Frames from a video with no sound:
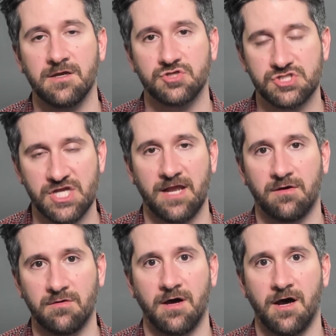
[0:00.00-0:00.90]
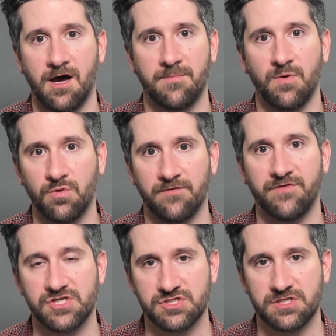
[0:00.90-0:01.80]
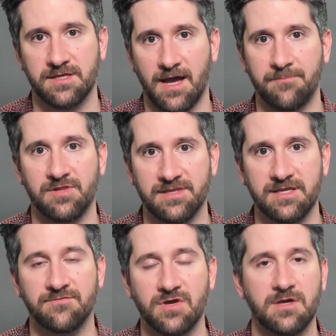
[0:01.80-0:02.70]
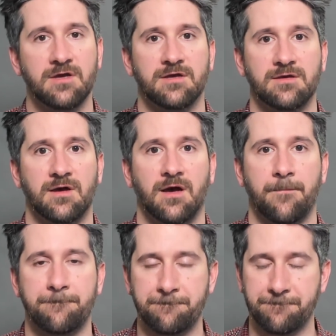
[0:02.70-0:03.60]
channel, uh, but we'll eventually, I believe, um,